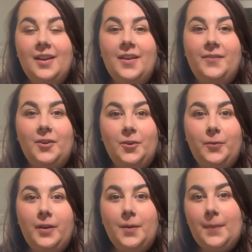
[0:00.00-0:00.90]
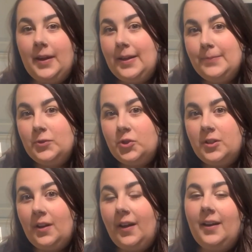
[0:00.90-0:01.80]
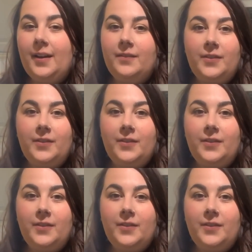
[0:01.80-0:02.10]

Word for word: If you're new here, my name's Gina and I had